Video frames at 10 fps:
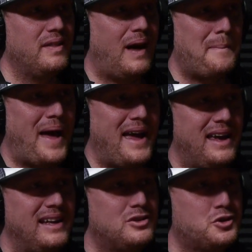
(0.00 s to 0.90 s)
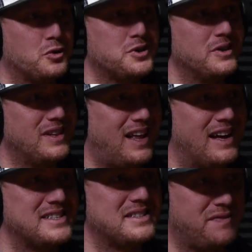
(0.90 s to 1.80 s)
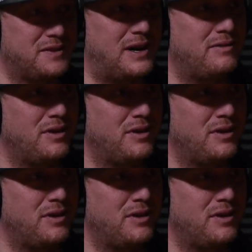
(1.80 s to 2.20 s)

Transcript: That pain doesn't last forever.